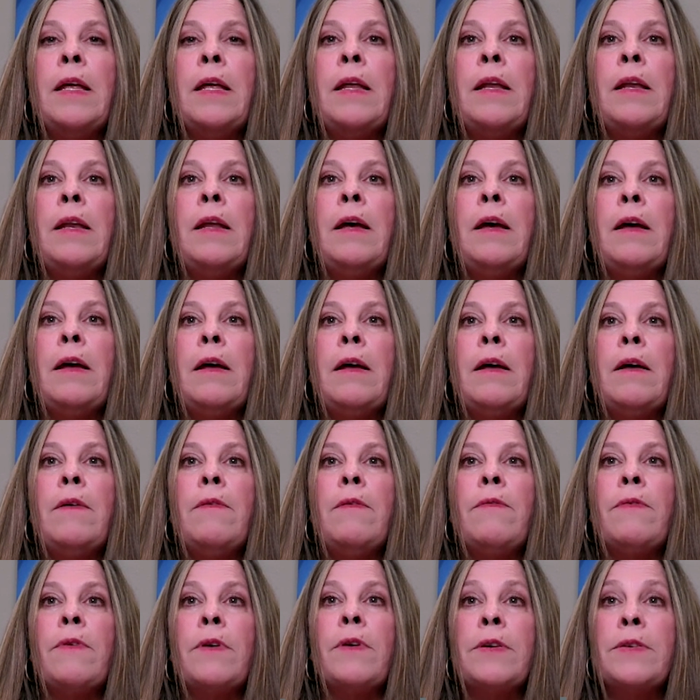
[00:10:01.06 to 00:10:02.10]
in
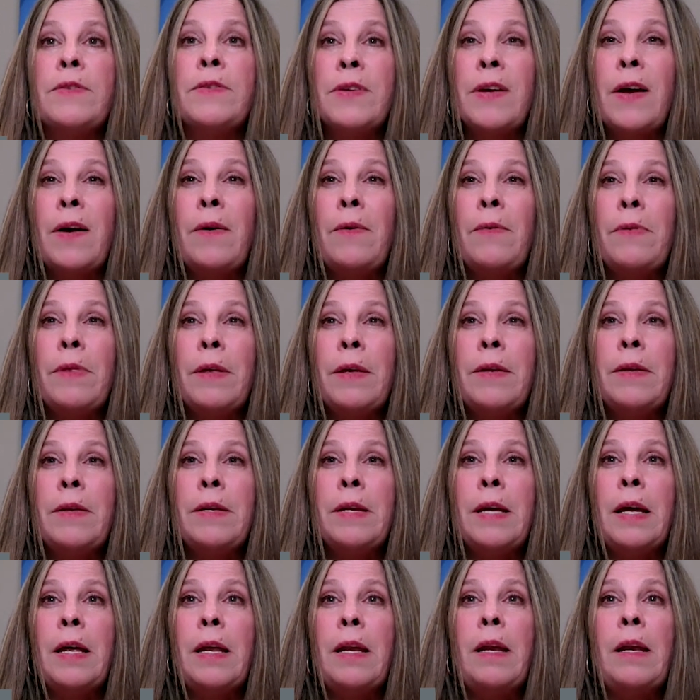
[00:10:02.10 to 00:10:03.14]
Frisco than
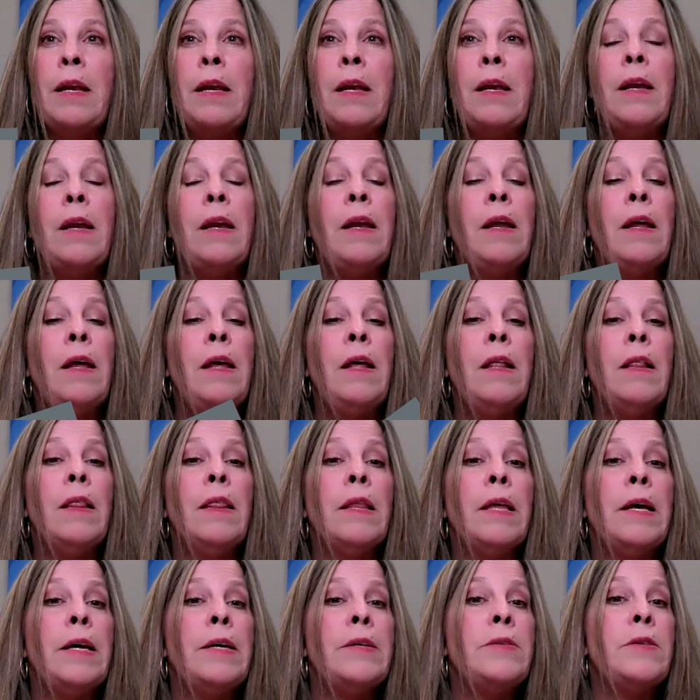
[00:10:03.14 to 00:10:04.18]
Denton.
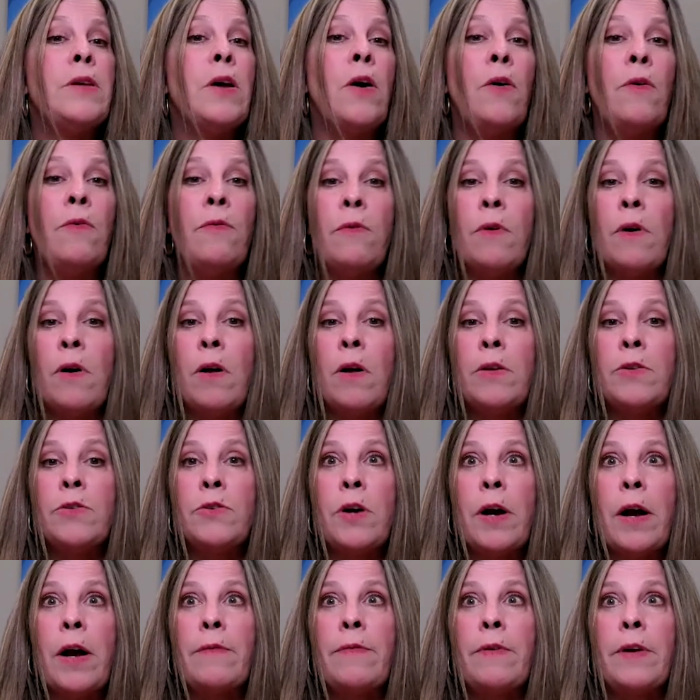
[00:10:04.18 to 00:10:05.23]
Less overall
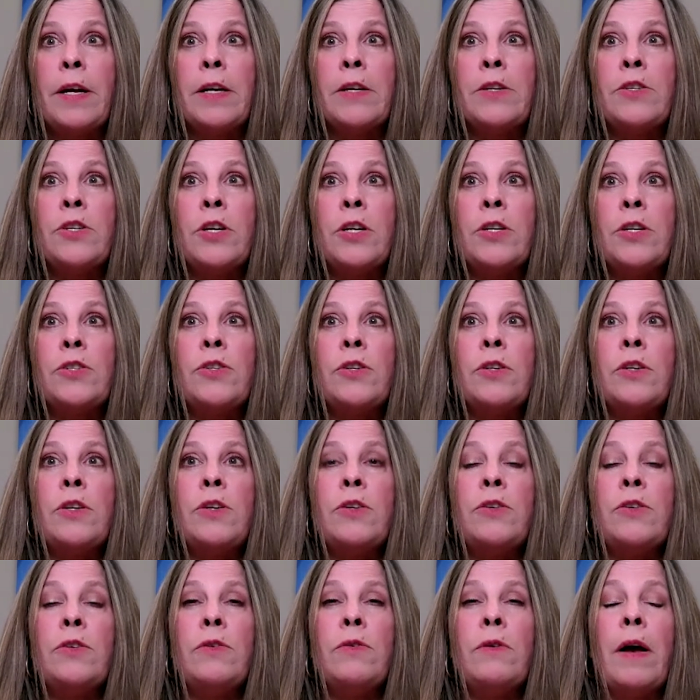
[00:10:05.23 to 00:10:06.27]
traffic congestion.
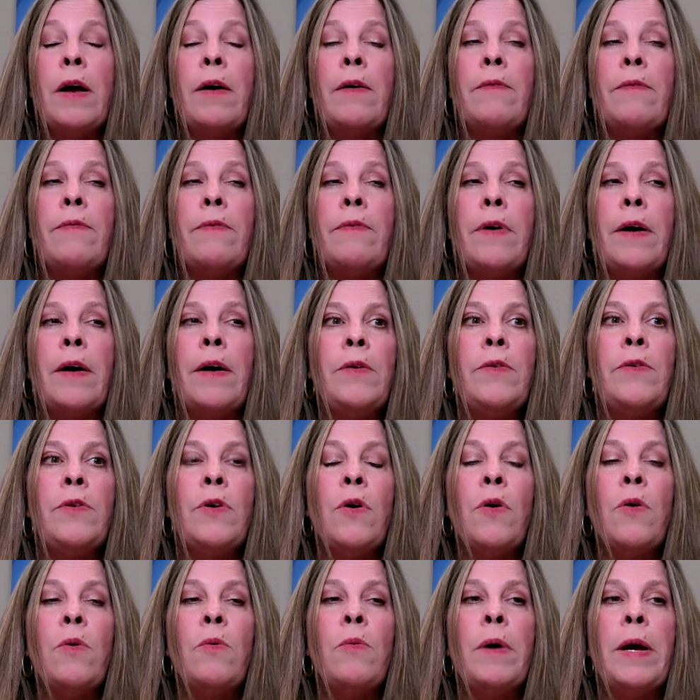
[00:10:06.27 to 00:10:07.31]
You do have the
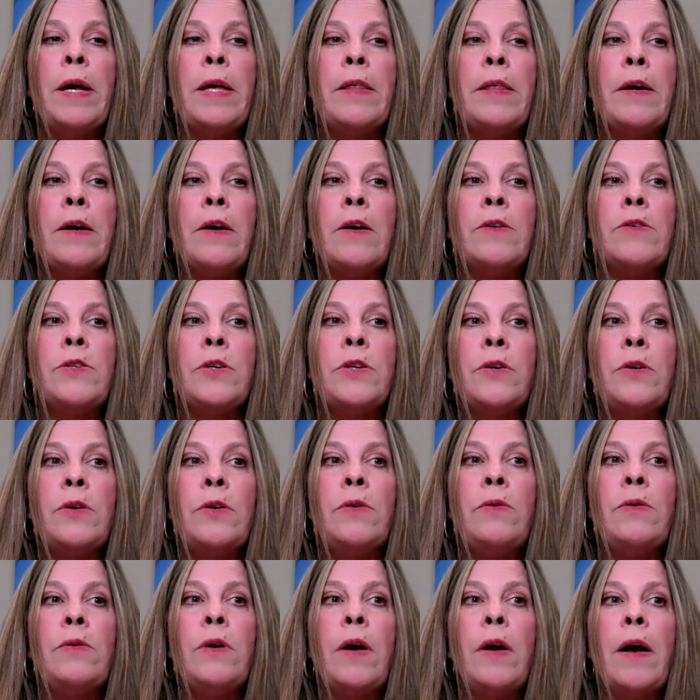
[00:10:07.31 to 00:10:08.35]
tollway there
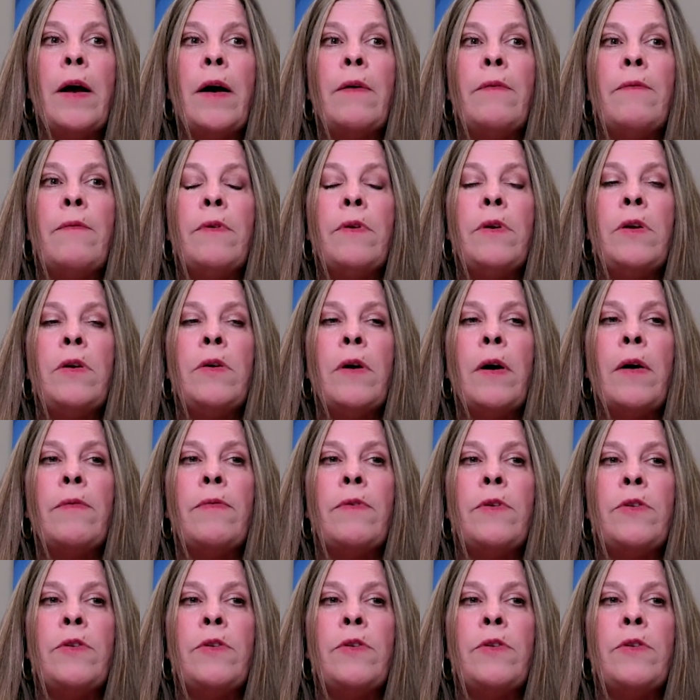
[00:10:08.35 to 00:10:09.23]
too. You